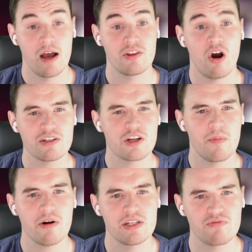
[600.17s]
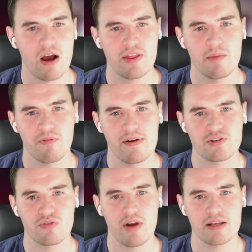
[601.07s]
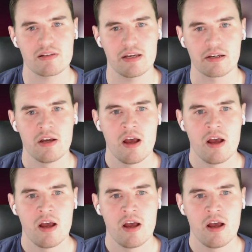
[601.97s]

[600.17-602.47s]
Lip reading: hottest commodities, in professional wrestling.